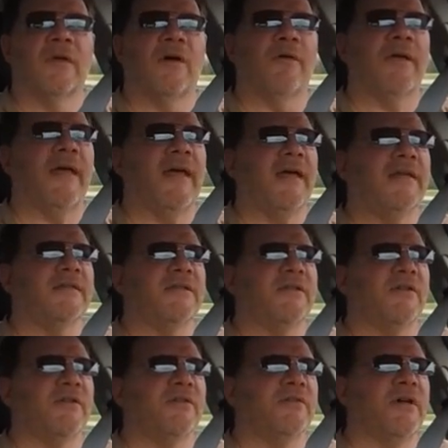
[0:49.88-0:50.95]
Okay,
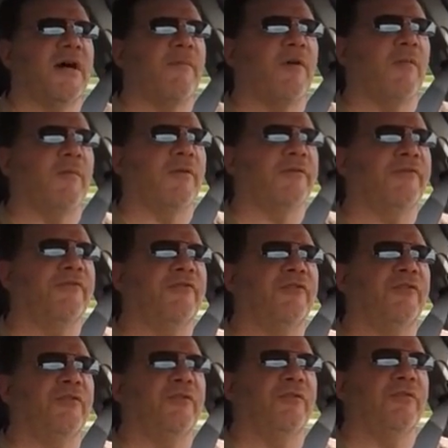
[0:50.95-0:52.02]
so I'm almost
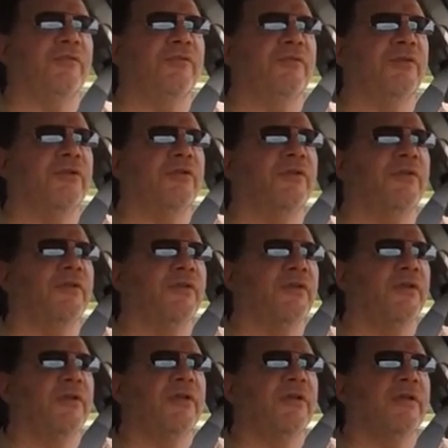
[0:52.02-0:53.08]

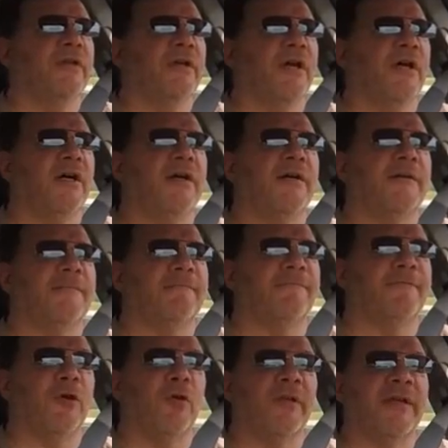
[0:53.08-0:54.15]
to
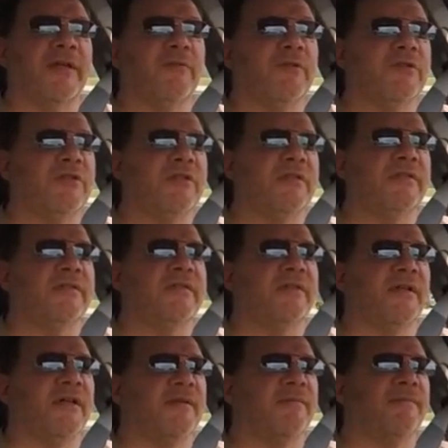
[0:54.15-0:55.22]
um, Foley, which is
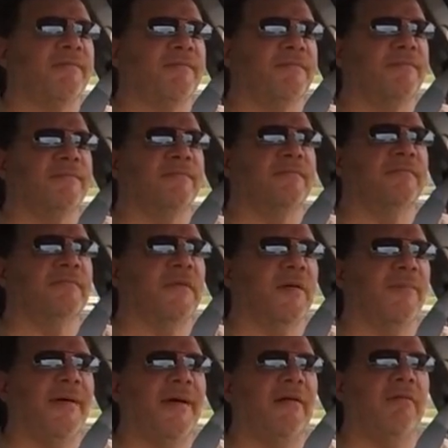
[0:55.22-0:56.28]
um,
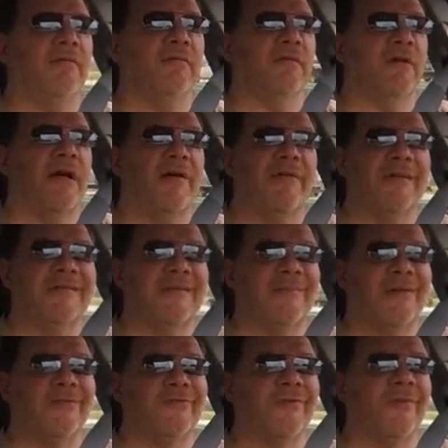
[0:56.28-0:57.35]
about I want to say
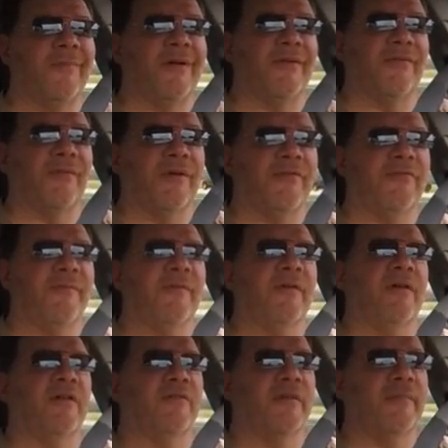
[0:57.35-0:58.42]
about 12 miles away from the
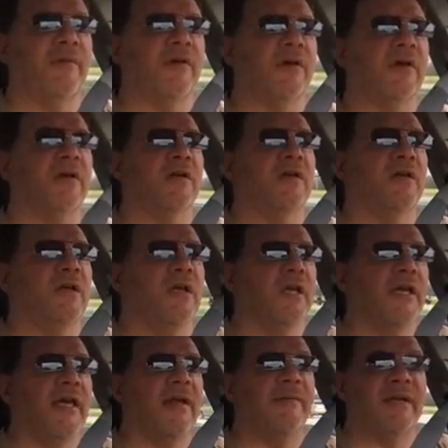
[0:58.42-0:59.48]
RV park.
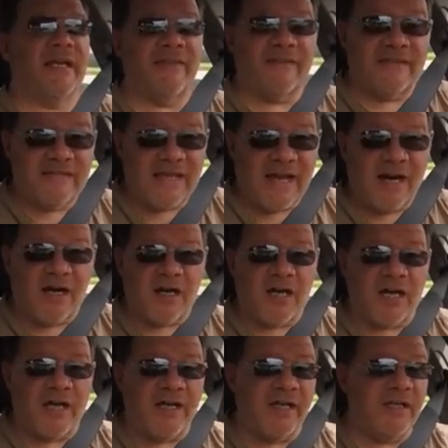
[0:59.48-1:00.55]
And I'm going to get this hair
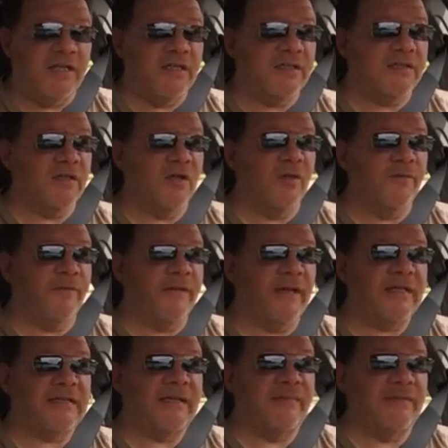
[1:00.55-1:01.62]
cut. So hopefully
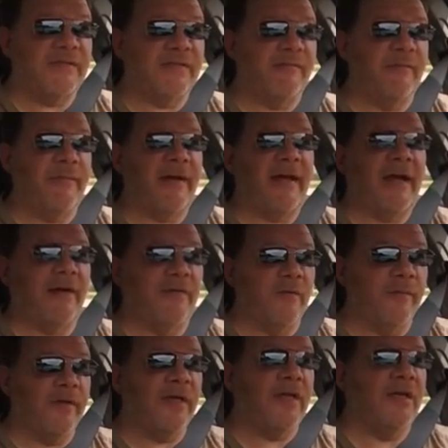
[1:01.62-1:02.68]
next time you see me, my hair
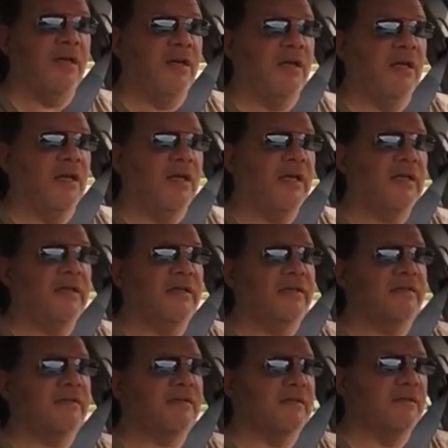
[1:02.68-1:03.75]
will be at
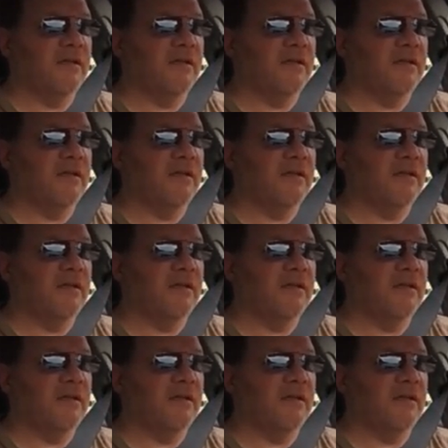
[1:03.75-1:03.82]
least